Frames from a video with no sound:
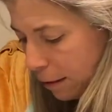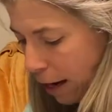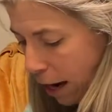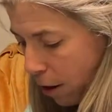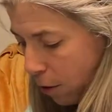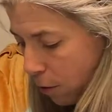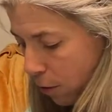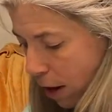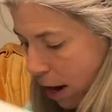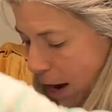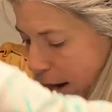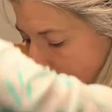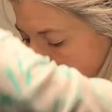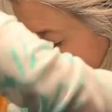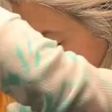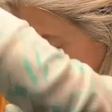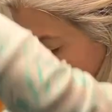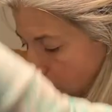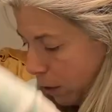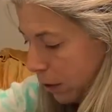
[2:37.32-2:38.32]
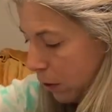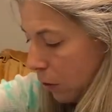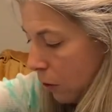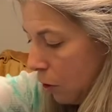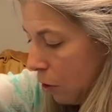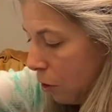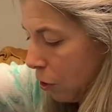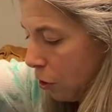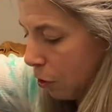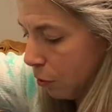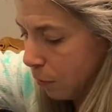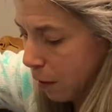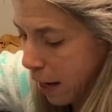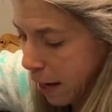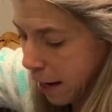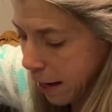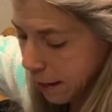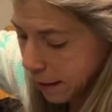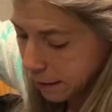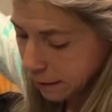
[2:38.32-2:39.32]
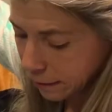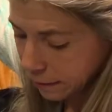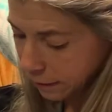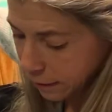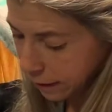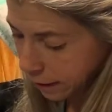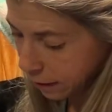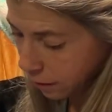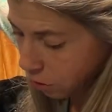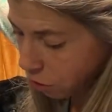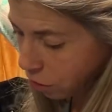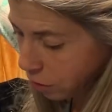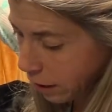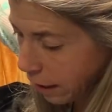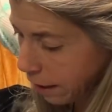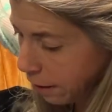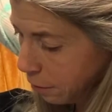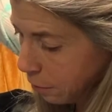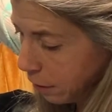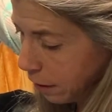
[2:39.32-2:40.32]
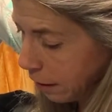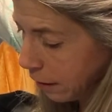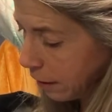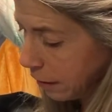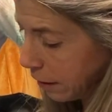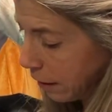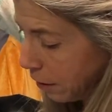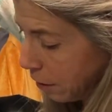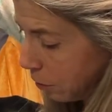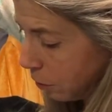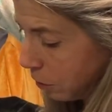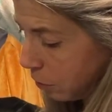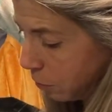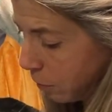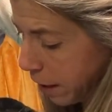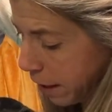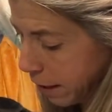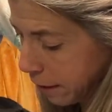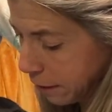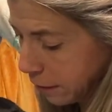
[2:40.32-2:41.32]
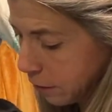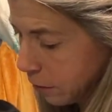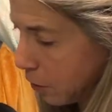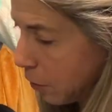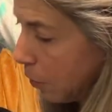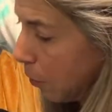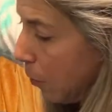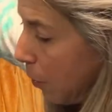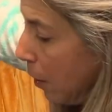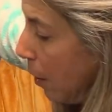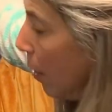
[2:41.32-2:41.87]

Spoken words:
how I've always learned to ride, is an English style with a continuous rein. So